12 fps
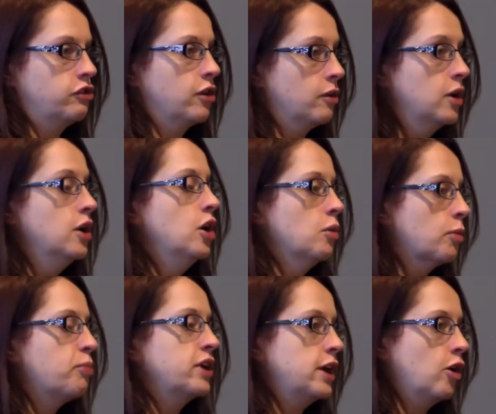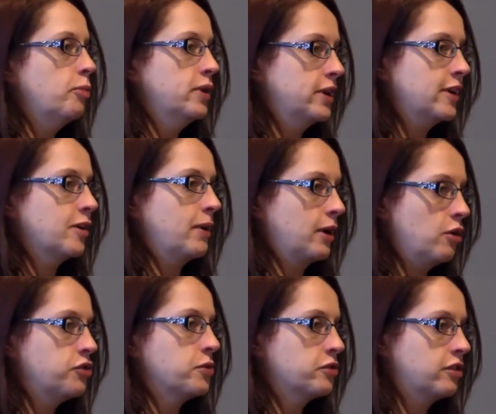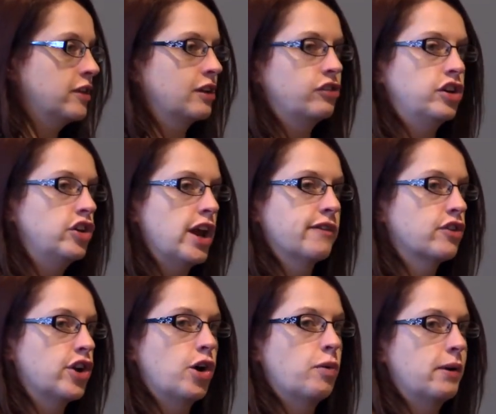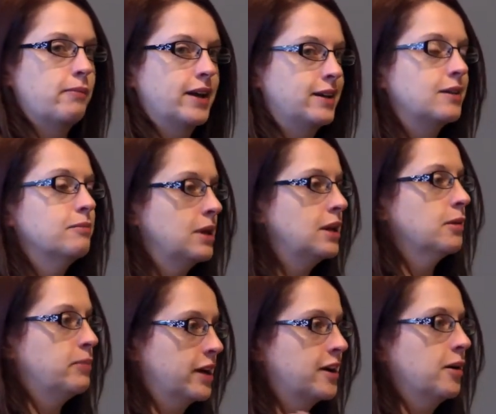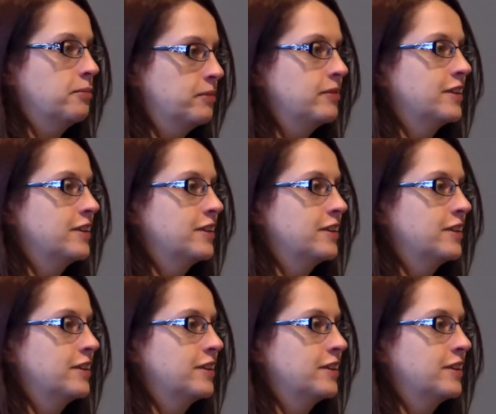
So we're pretty open to hear about all sorts of things, and you never know what might get media pickup.